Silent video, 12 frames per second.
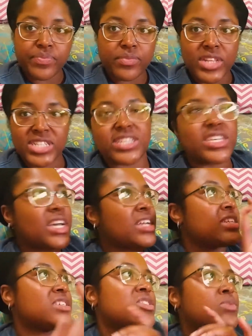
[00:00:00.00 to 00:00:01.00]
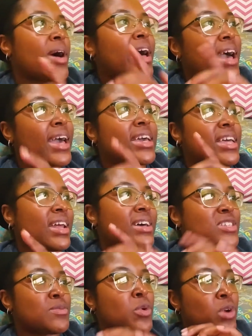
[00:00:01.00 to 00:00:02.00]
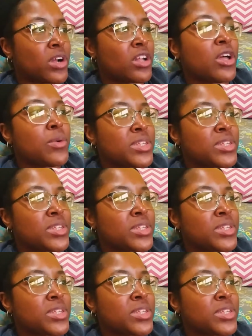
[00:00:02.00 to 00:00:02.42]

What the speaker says: See, this is why I cannot support Chloe.